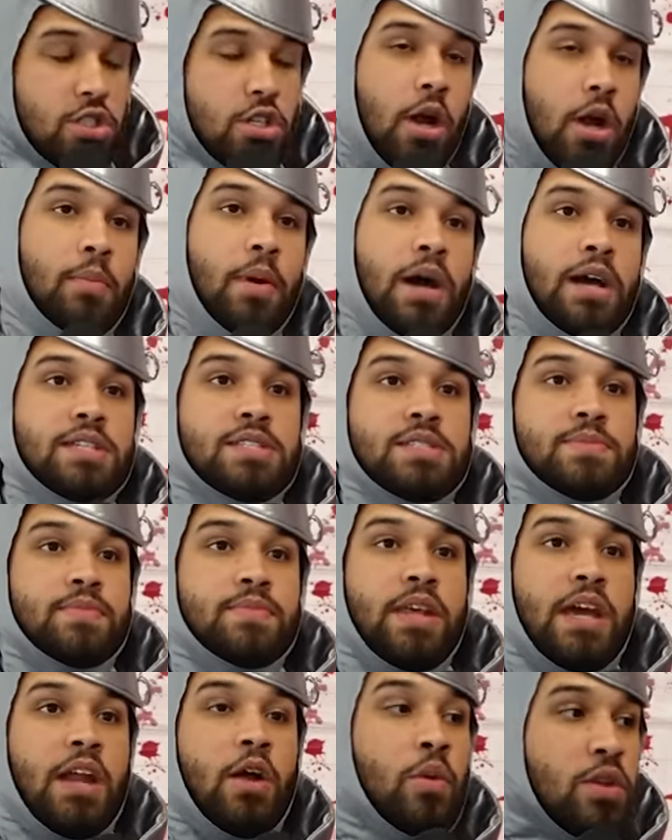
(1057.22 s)
Starbucks
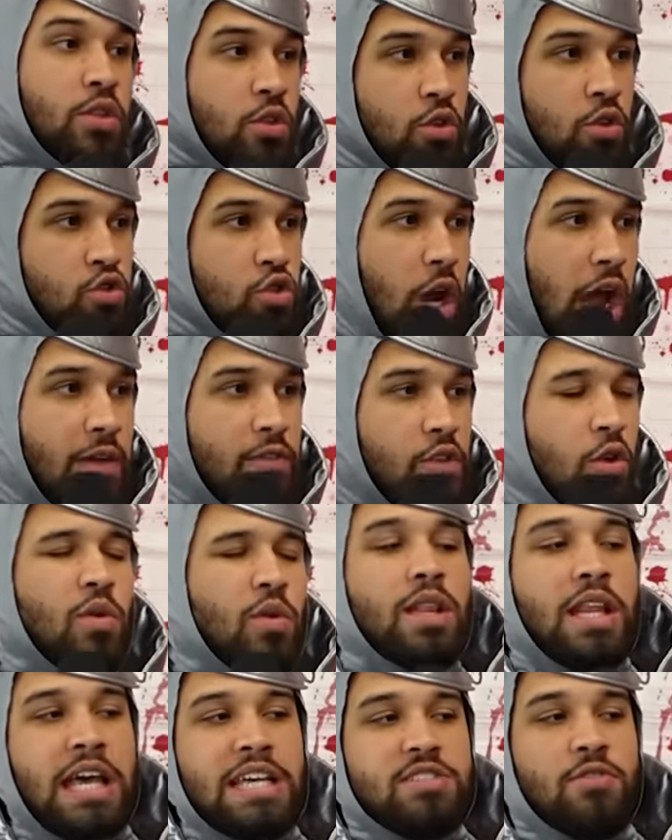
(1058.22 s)
and I went to the drive-through.
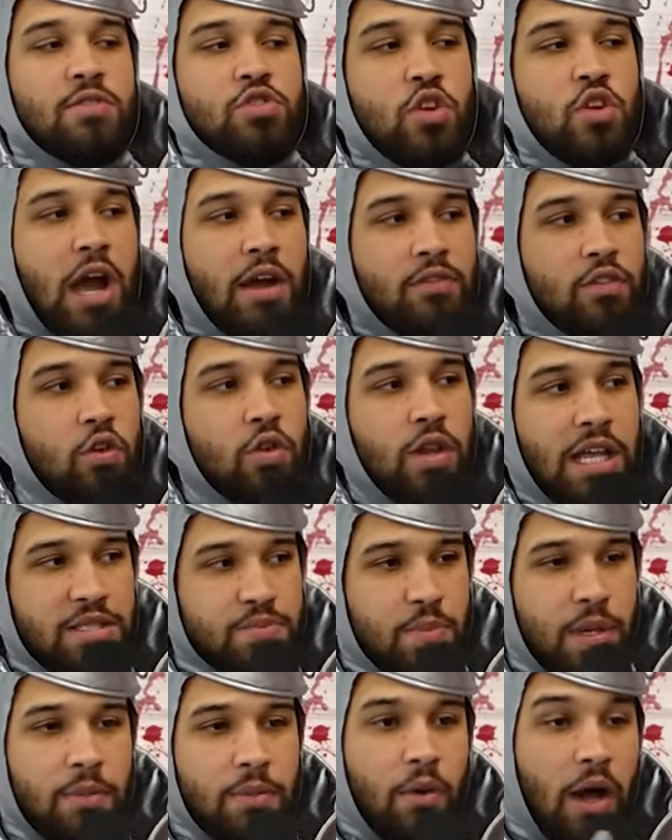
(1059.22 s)
Less of a drive-through, less
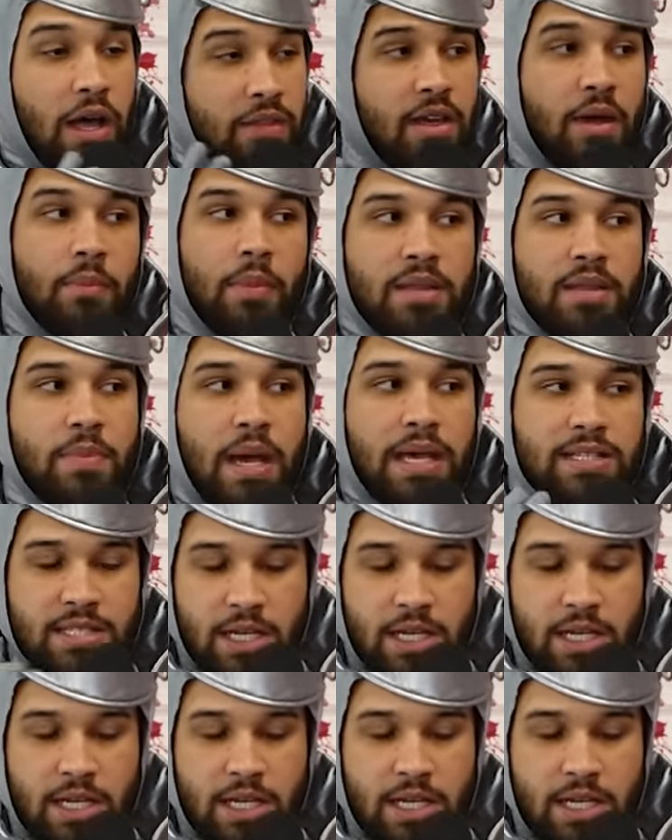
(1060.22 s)
people. I think I'm about to pass